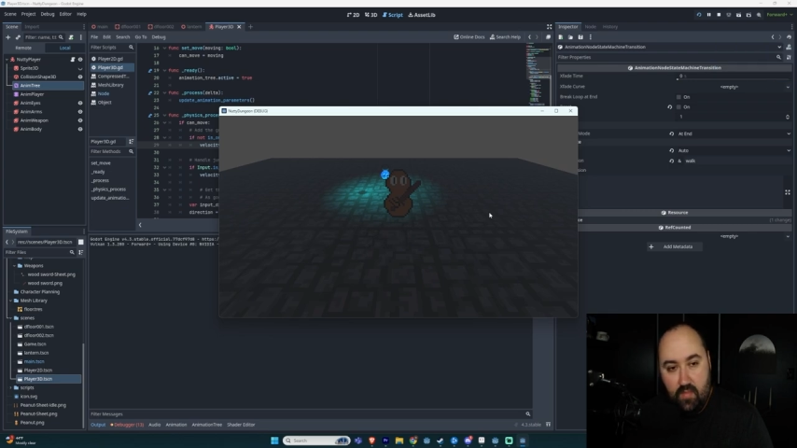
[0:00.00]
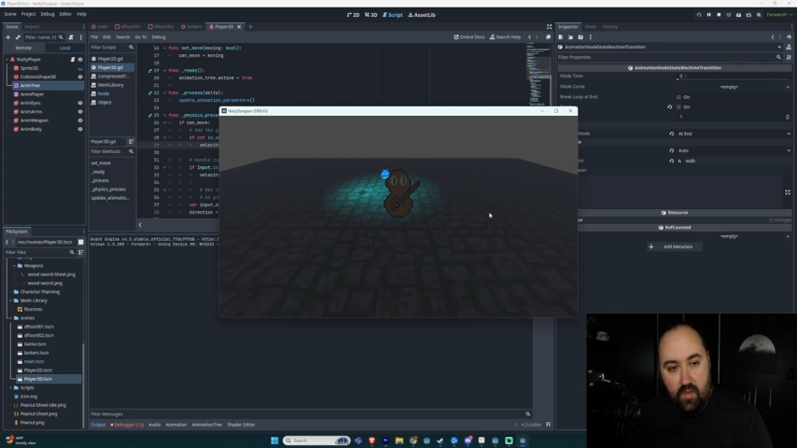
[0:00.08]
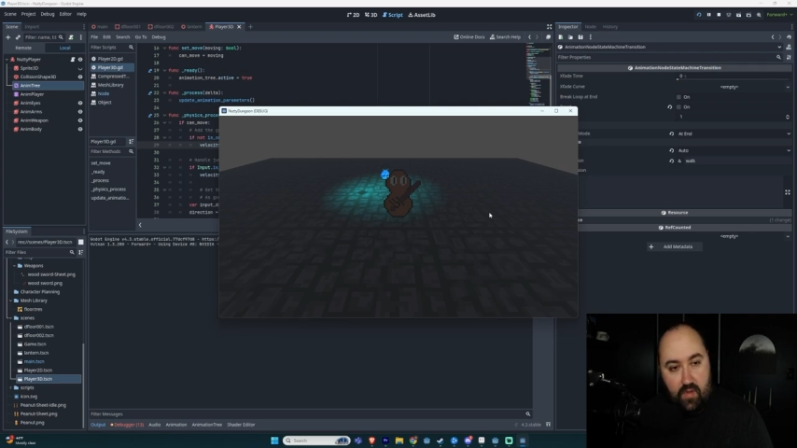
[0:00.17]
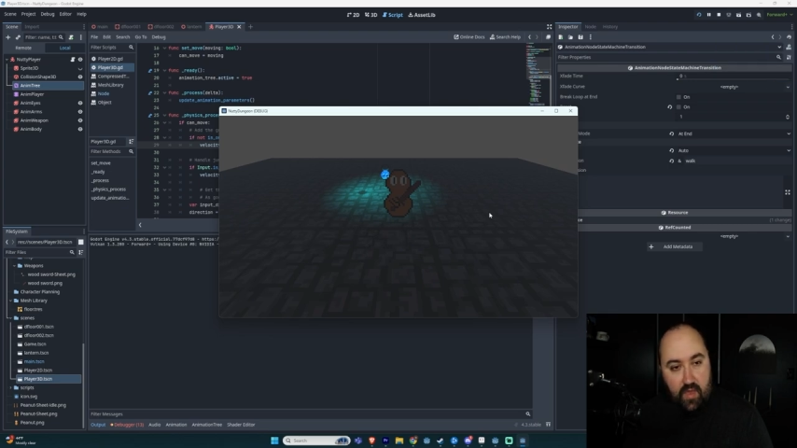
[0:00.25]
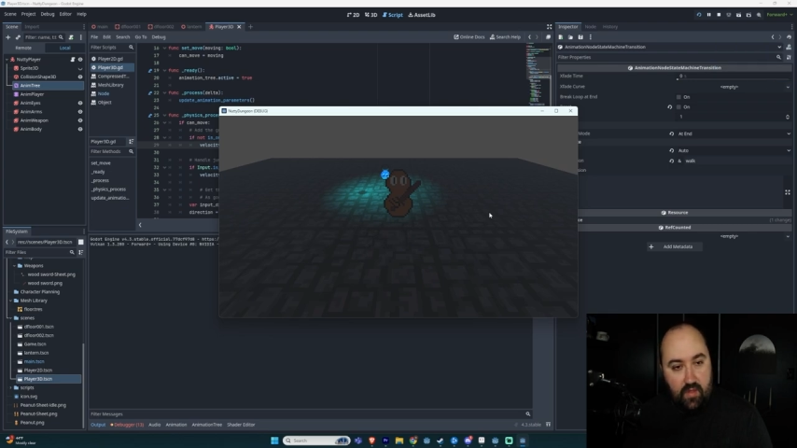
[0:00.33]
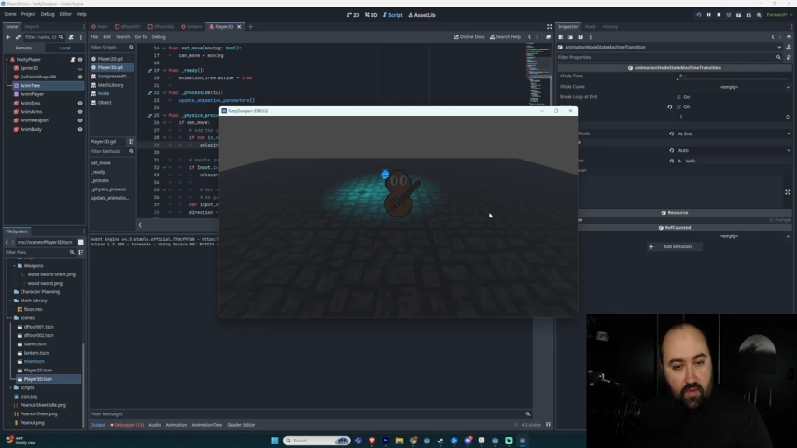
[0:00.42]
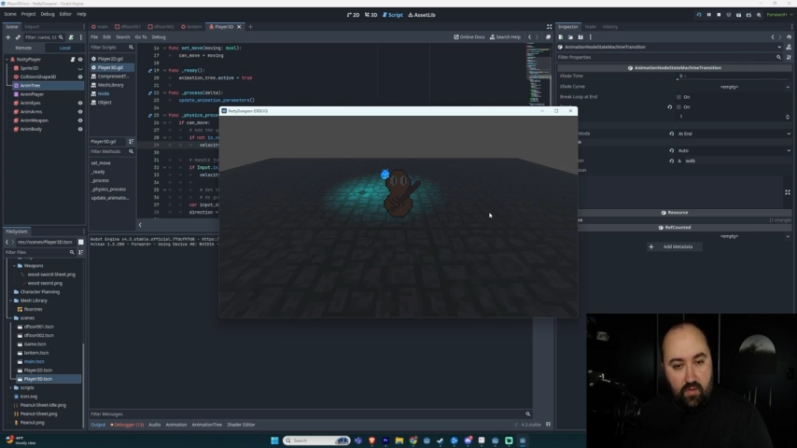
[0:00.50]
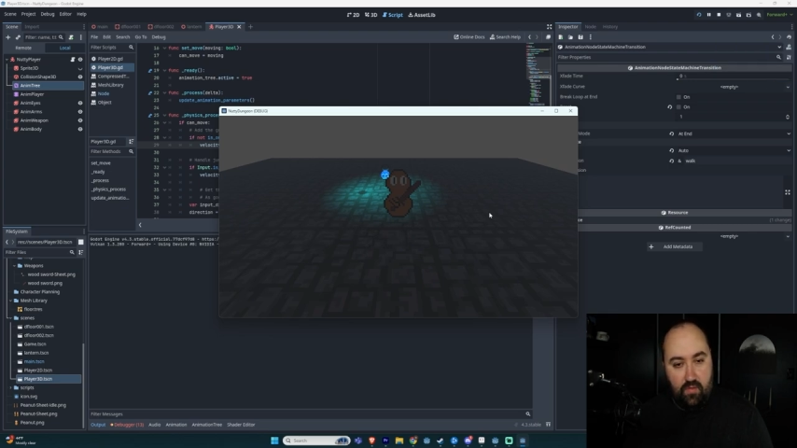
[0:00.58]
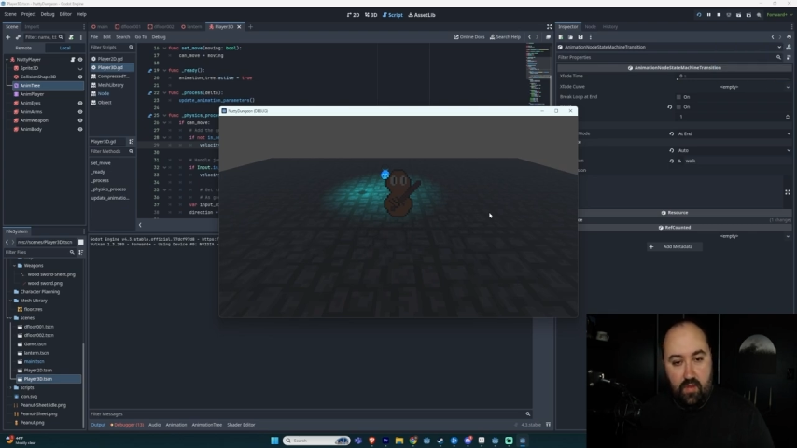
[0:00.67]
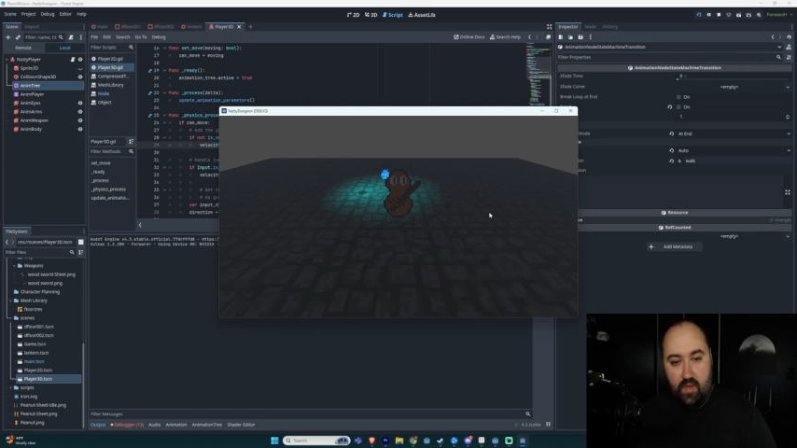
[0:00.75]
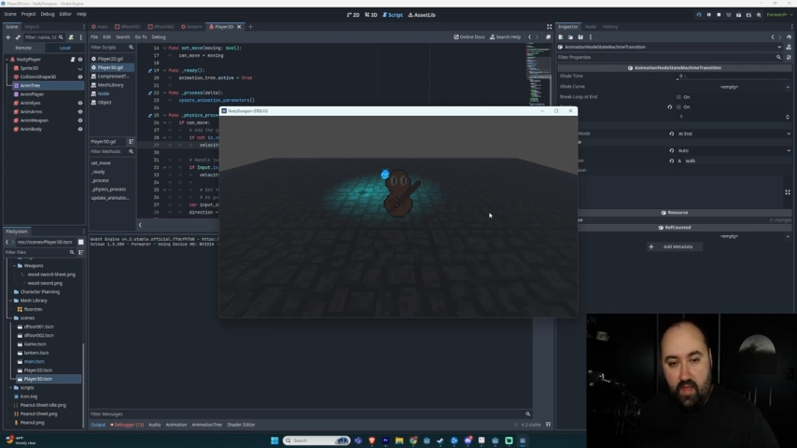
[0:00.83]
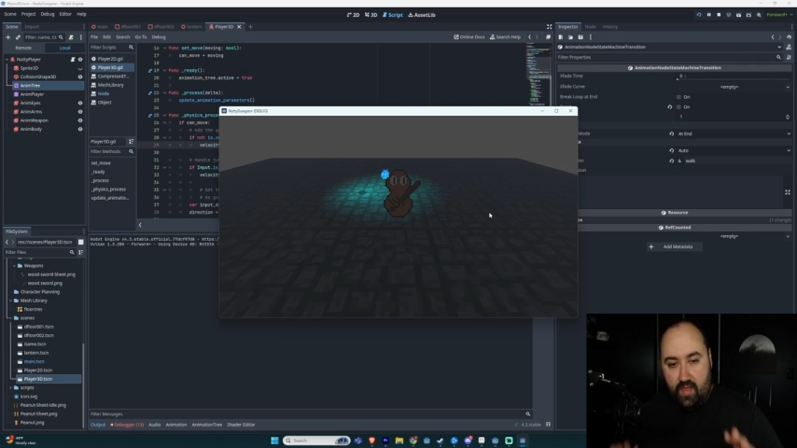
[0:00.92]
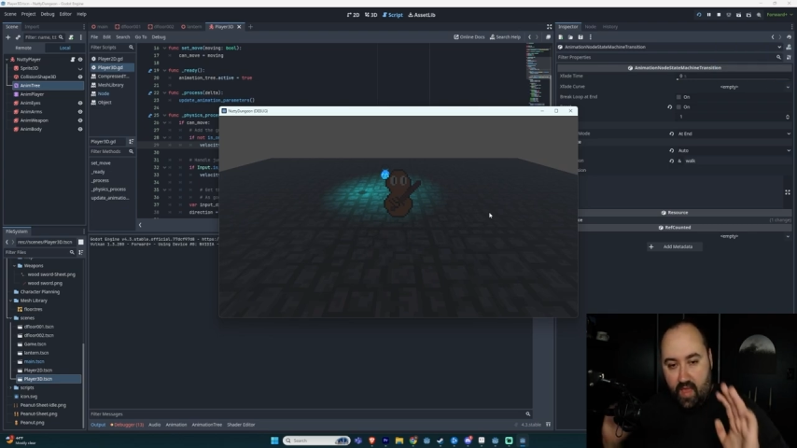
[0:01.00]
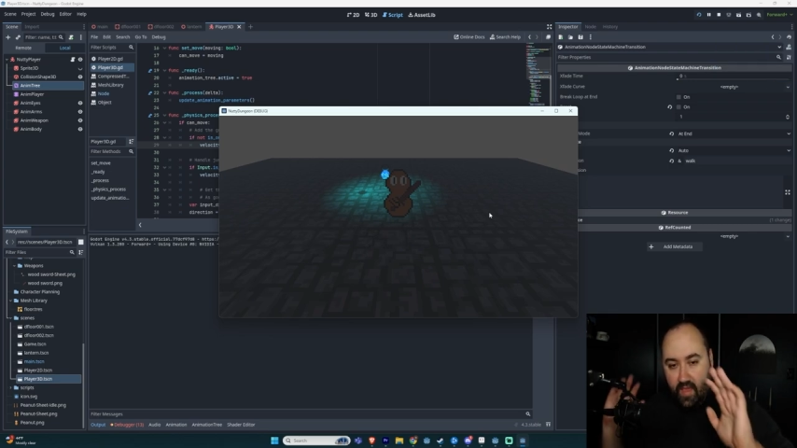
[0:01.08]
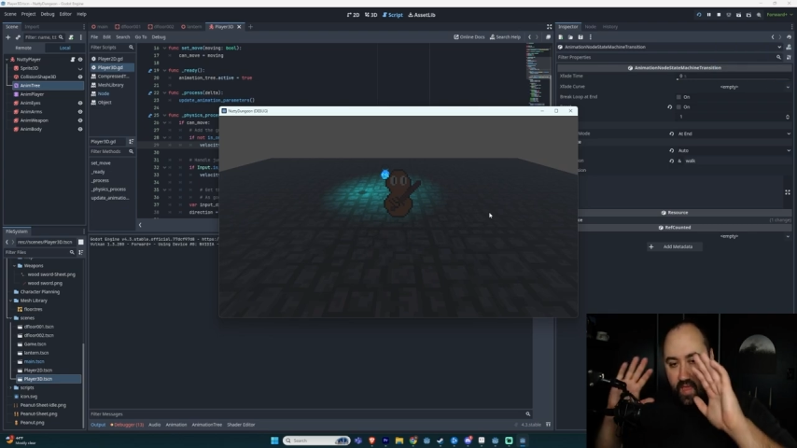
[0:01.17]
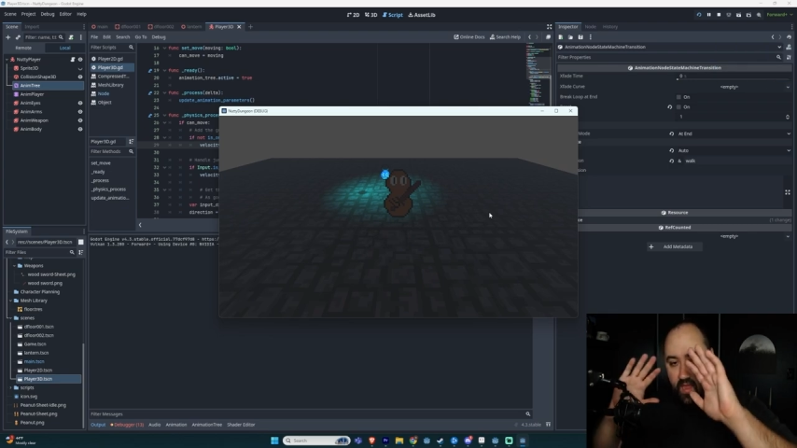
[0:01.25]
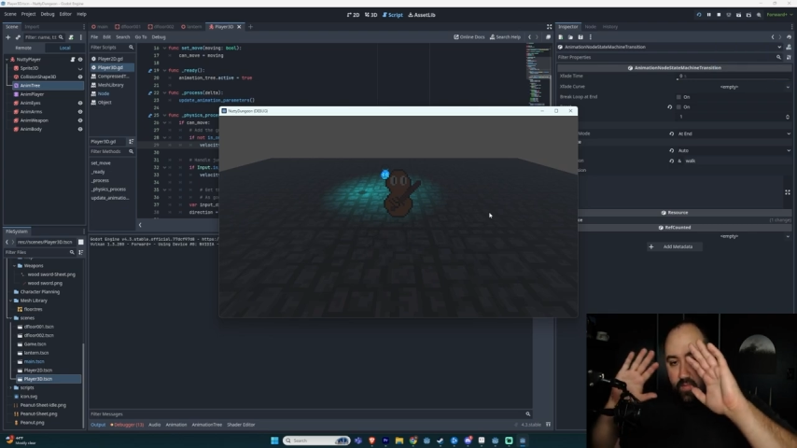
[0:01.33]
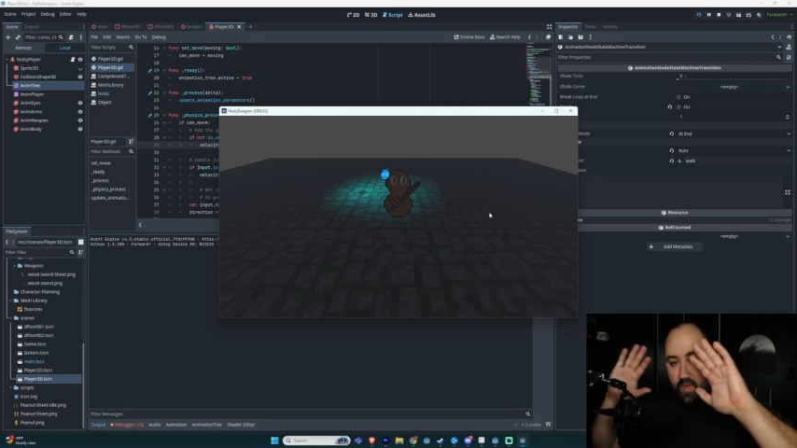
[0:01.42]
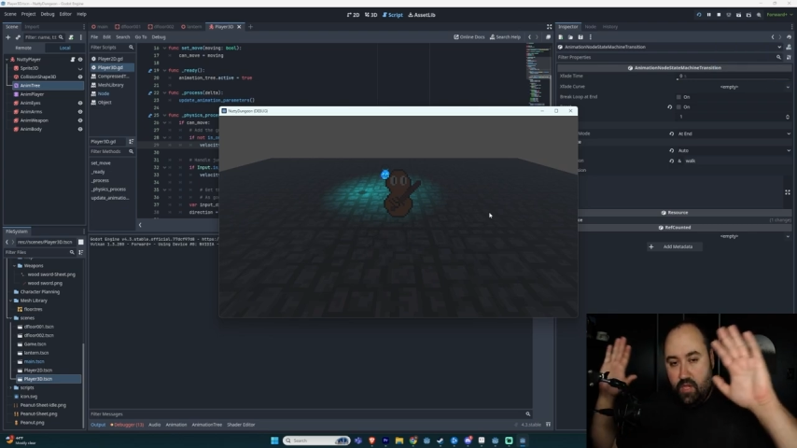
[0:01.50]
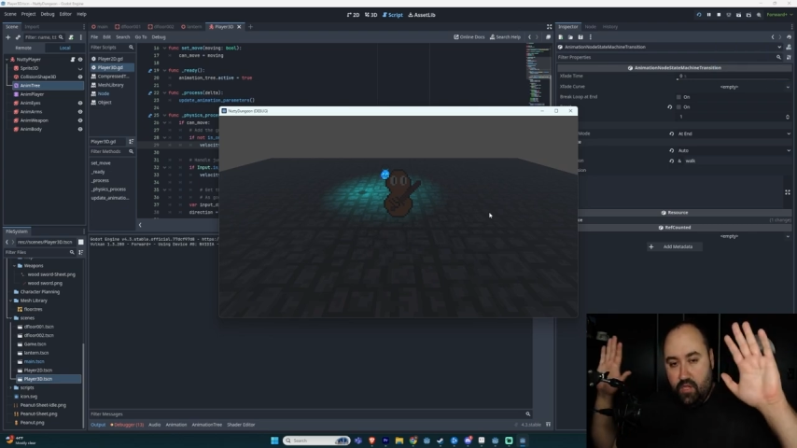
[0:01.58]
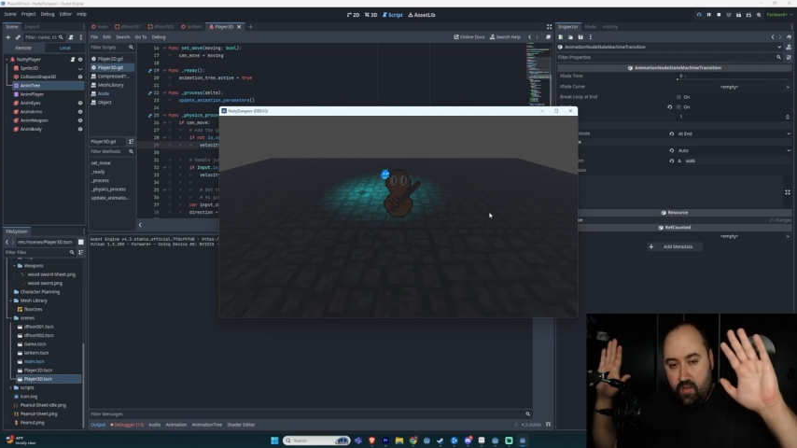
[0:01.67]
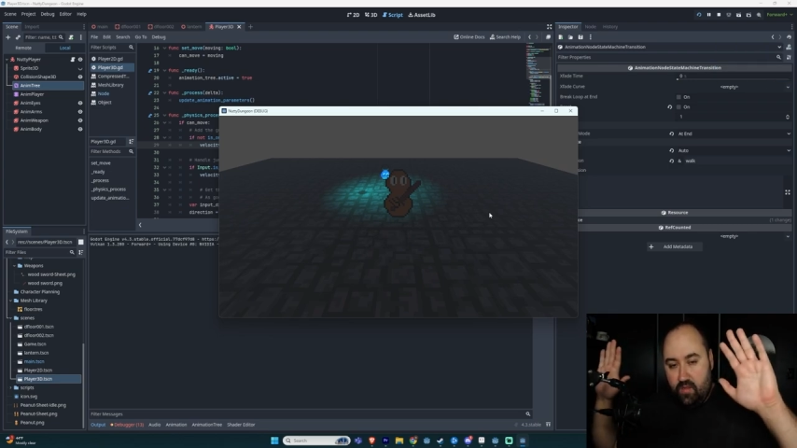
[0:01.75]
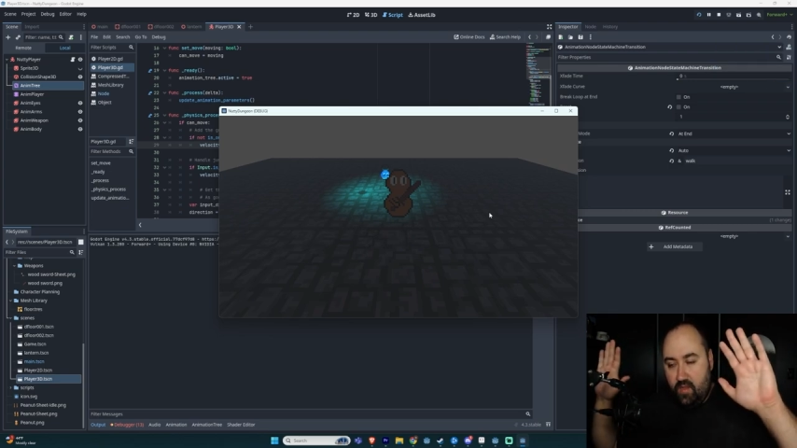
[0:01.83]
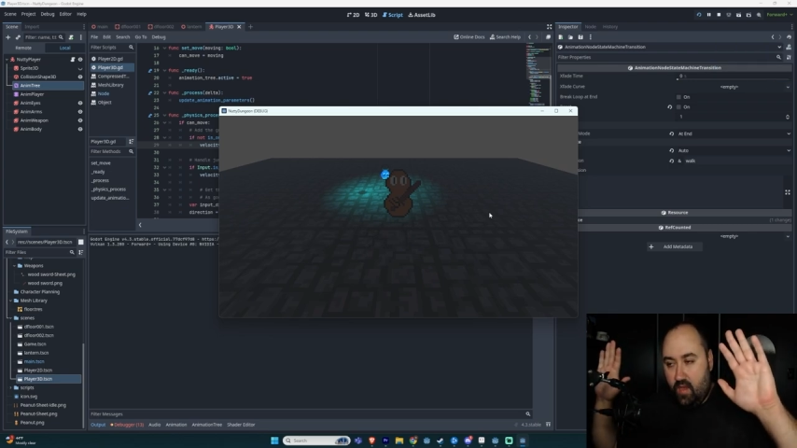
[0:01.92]
Okay, so attack animation
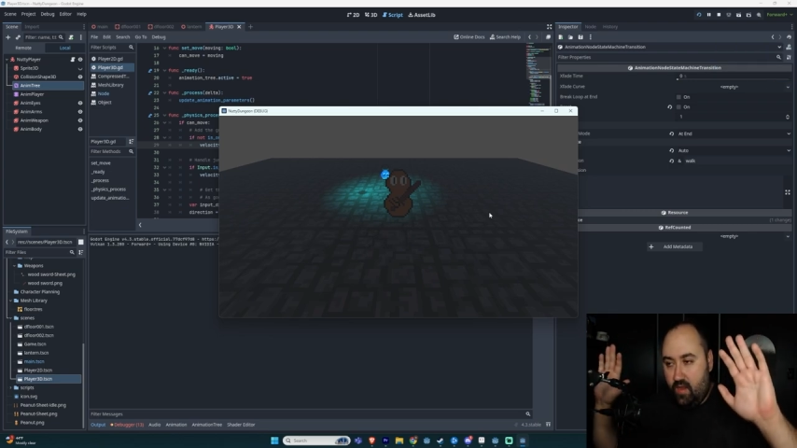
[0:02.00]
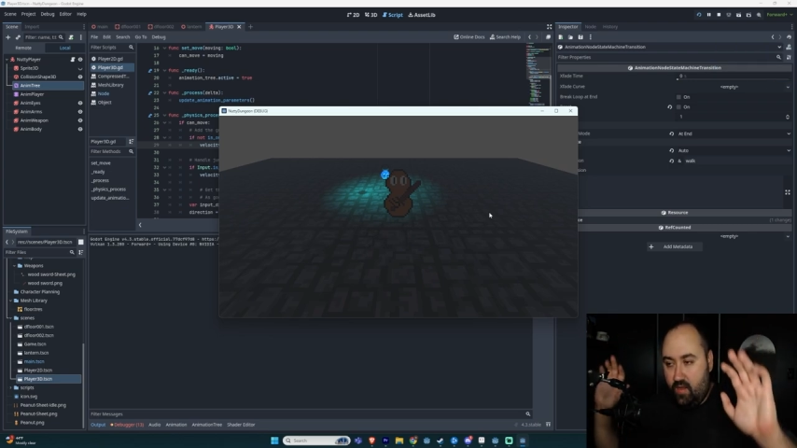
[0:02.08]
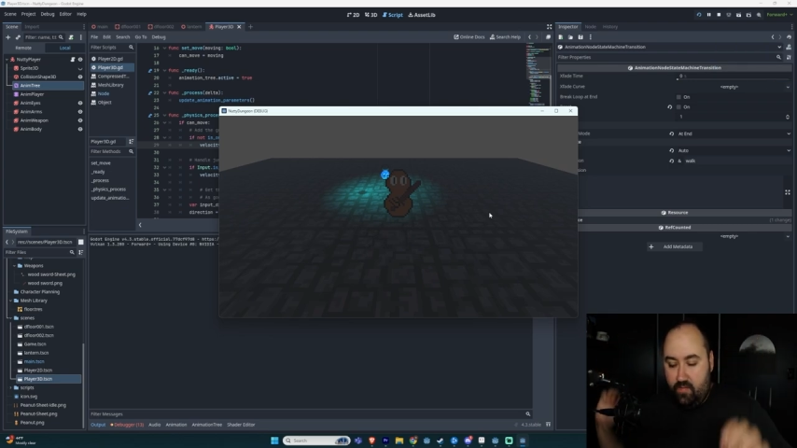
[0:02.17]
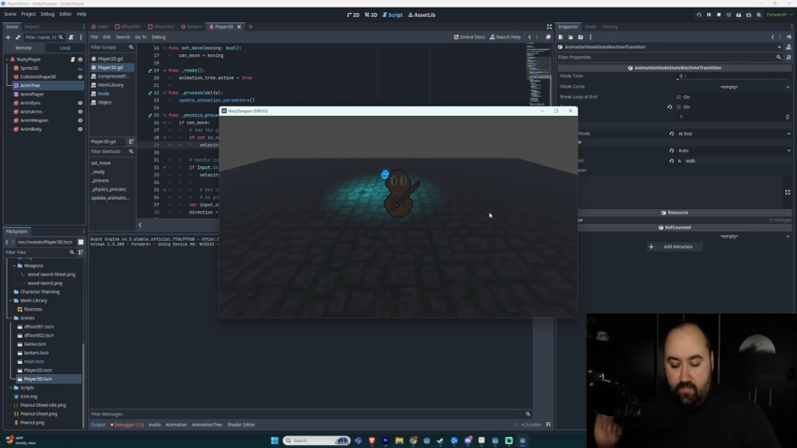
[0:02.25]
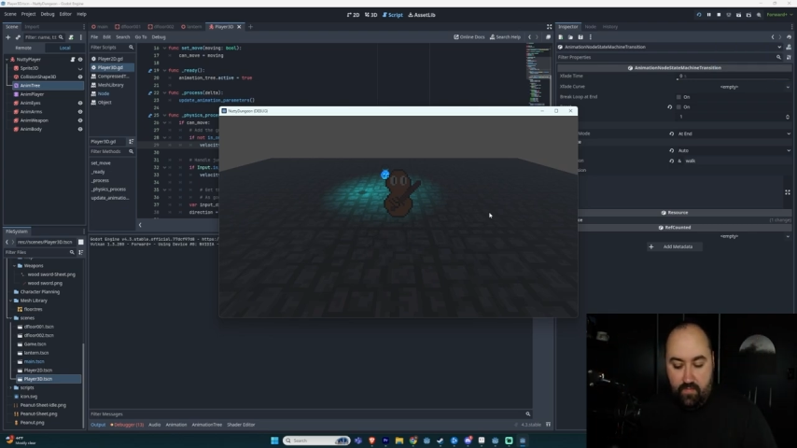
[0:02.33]
is done.